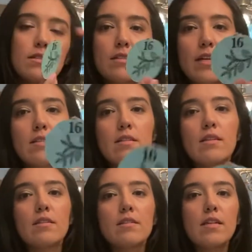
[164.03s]
Day
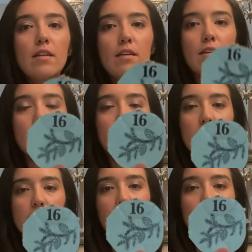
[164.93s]
16,
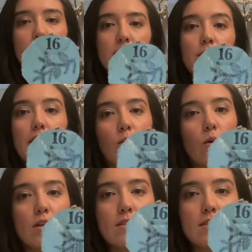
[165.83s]
looks like we got some
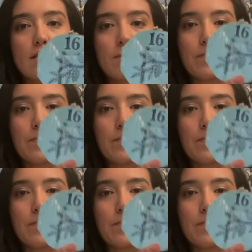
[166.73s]
acorns.